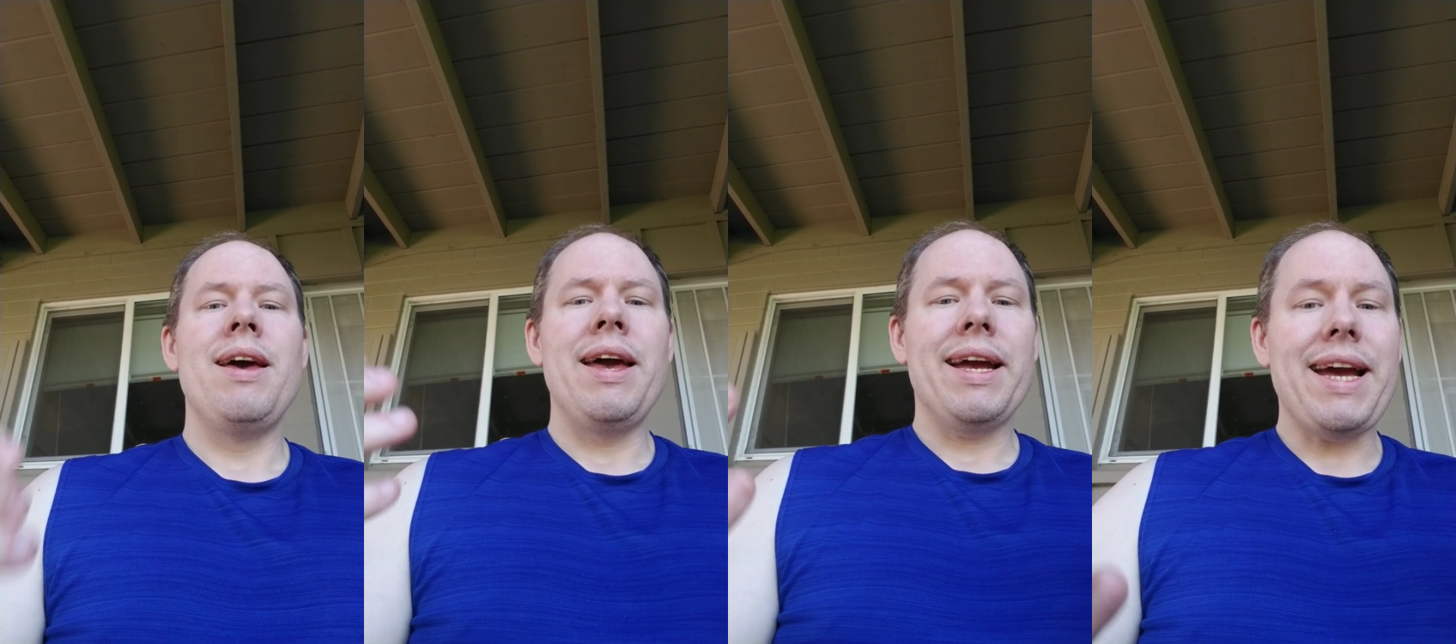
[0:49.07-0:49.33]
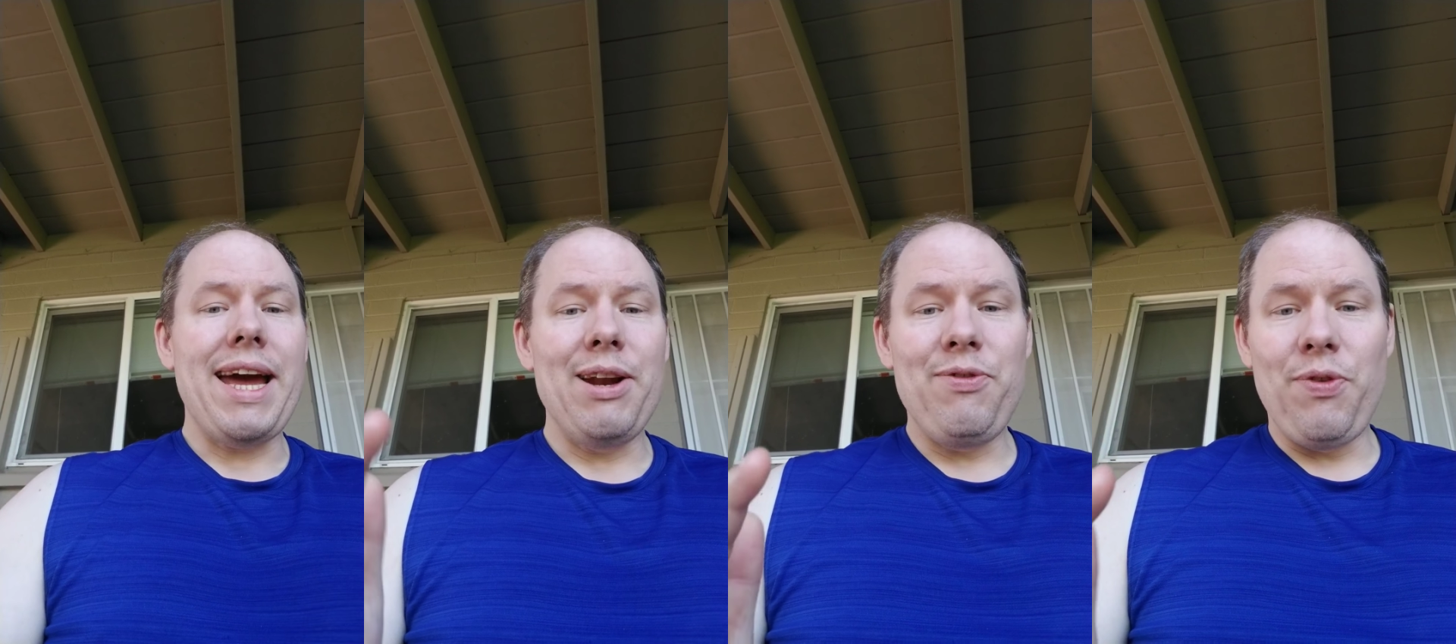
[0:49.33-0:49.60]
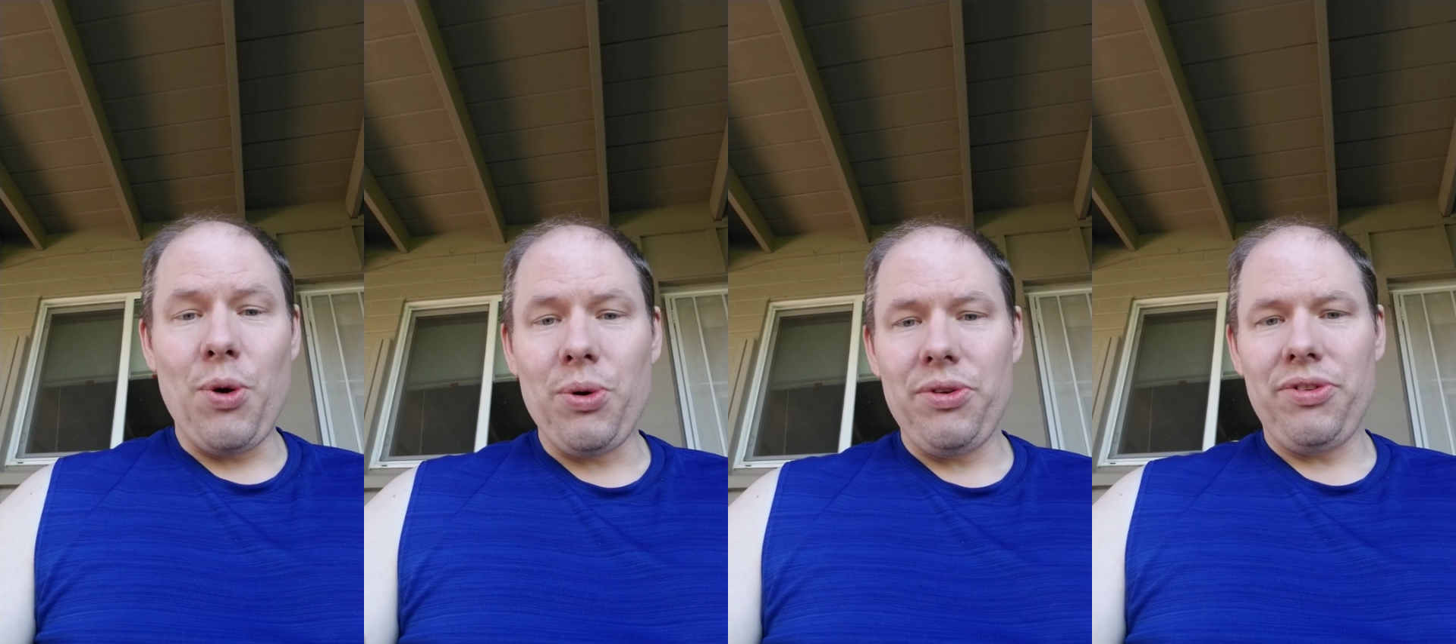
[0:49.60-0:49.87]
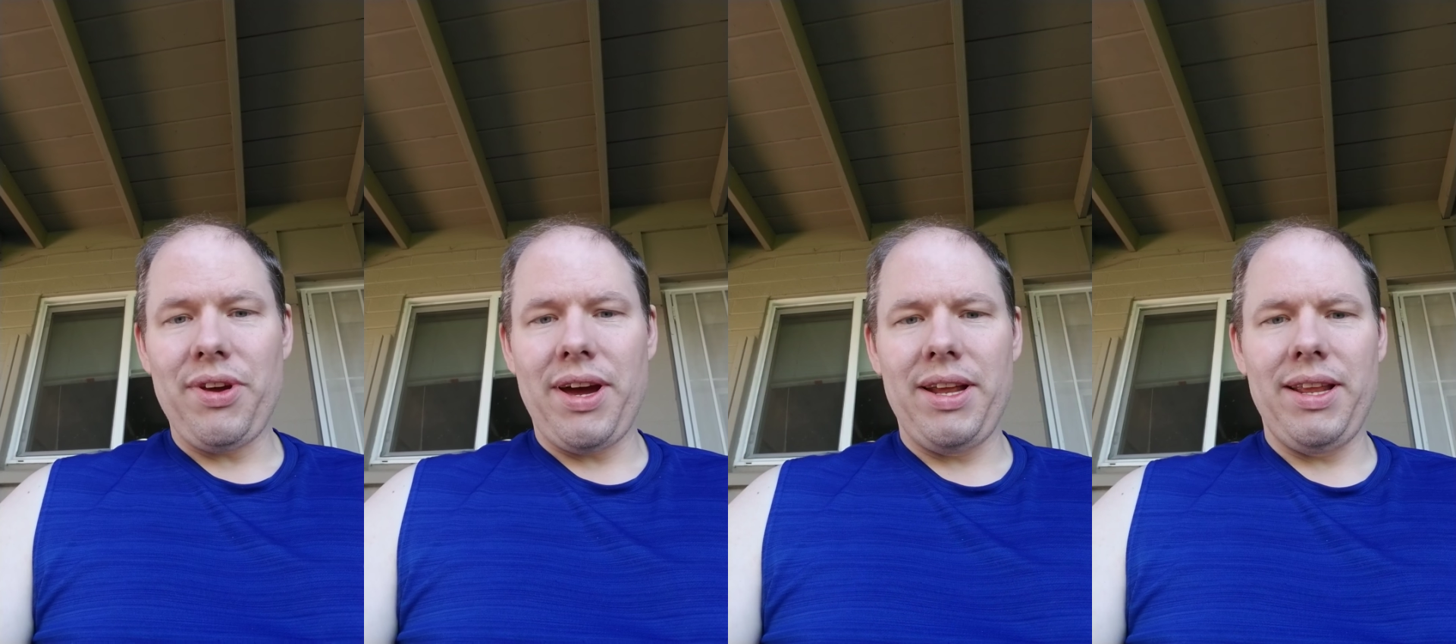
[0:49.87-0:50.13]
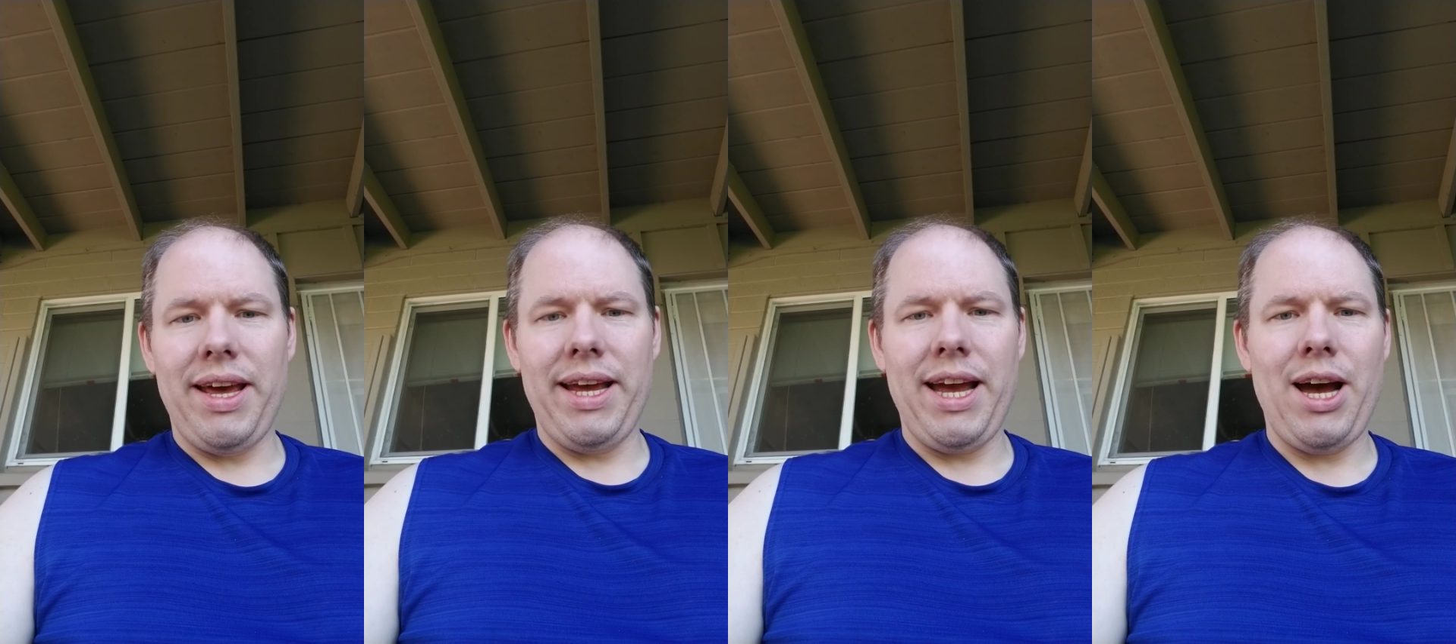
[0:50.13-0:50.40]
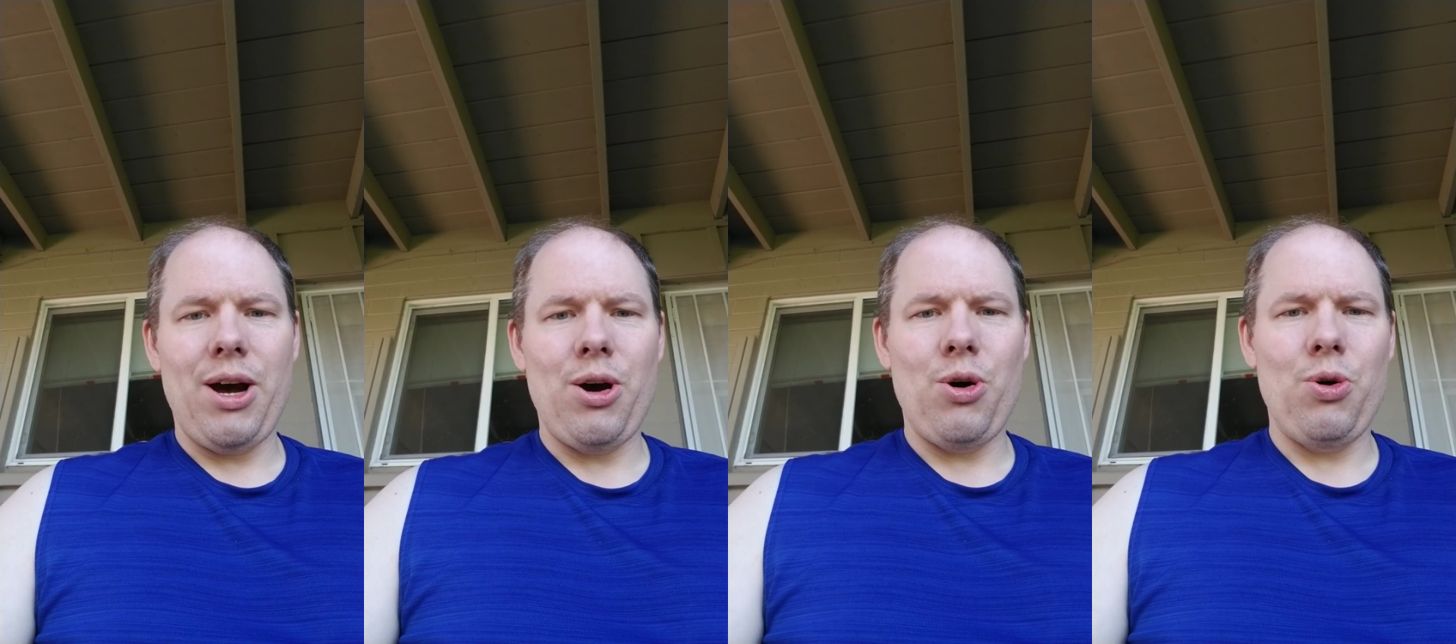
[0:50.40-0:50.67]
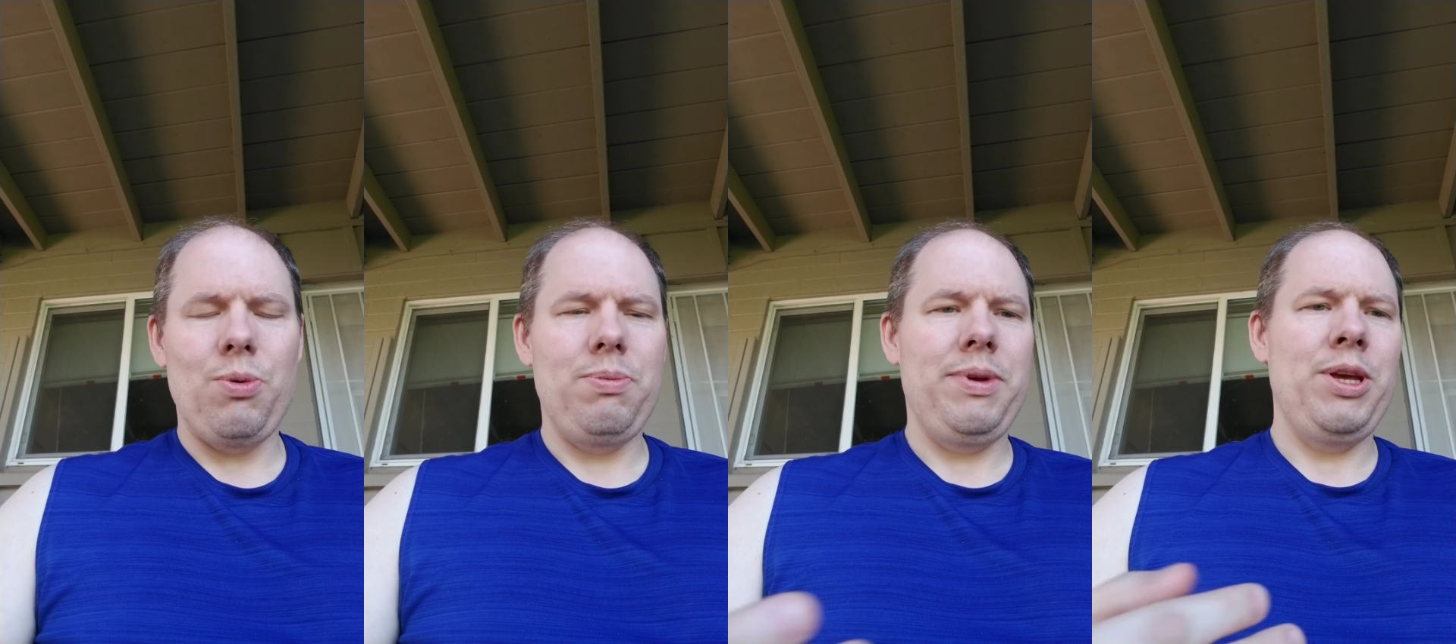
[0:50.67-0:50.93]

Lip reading: kind of focus on like how